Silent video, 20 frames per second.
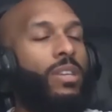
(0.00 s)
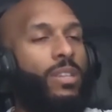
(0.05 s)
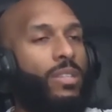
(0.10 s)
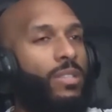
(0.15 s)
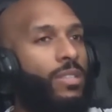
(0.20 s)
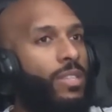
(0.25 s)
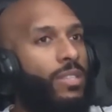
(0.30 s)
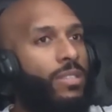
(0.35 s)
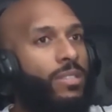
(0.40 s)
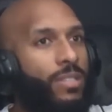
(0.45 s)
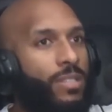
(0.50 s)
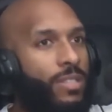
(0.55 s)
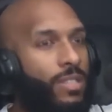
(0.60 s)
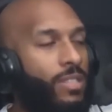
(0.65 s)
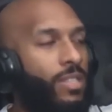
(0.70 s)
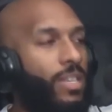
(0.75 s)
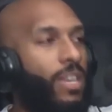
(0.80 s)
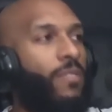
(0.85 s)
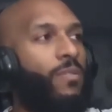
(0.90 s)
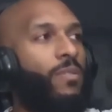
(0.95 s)
It's
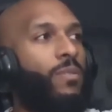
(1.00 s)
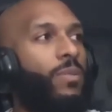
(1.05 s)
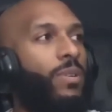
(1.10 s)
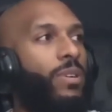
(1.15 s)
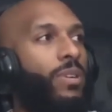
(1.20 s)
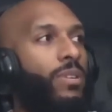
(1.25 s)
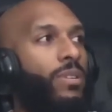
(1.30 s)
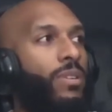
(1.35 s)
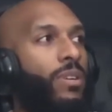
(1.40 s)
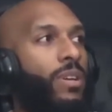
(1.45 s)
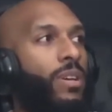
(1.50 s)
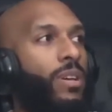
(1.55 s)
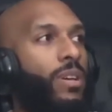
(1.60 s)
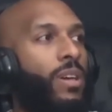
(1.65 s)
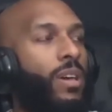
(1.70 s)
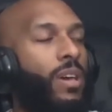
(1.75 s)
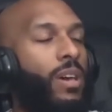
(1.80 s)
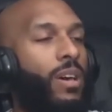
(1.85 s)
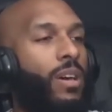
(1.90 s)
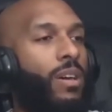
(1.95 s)
everywhere.
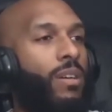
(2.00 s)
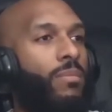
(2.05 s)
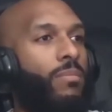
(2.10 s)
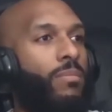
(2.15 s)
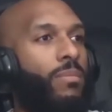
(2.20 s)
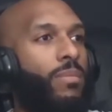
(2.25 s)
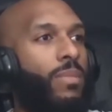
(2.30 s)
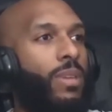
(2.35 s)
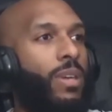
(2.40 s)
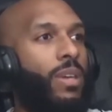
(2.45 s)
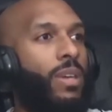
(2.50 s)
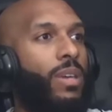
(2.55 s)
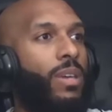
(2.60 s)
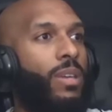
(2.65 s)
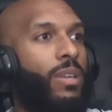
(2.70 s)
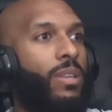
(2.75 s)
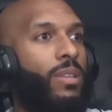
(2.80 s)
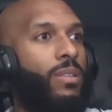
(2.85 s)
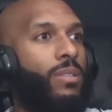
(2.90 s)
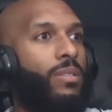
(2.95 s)

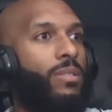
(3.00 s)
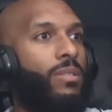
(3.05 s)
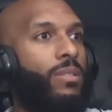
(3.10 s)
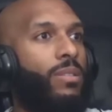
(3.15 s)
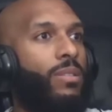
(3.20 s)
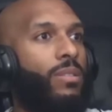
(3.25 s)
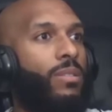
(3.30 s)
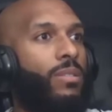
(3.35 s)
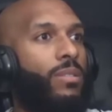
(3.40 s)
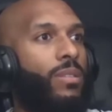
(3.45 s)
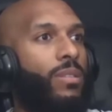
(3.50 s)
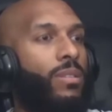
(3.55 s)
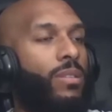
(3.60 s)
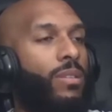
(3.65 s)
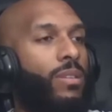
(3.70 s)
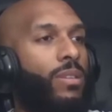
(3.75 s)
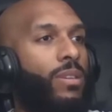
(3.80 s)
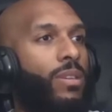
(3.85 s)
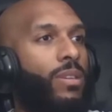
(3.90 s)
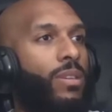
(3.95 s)
And
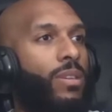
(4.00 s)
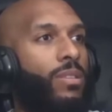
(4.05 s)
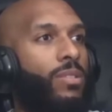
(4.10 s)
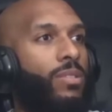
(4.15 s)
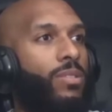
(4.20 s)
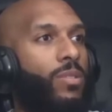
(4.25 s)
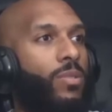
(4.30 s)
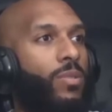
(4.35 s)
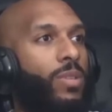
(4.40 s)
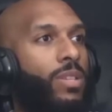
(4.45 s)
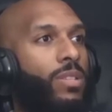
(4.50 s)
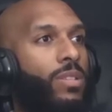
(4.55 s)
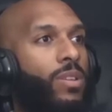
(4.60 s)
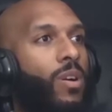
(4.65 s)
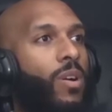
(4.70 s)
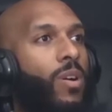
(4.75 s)
so it's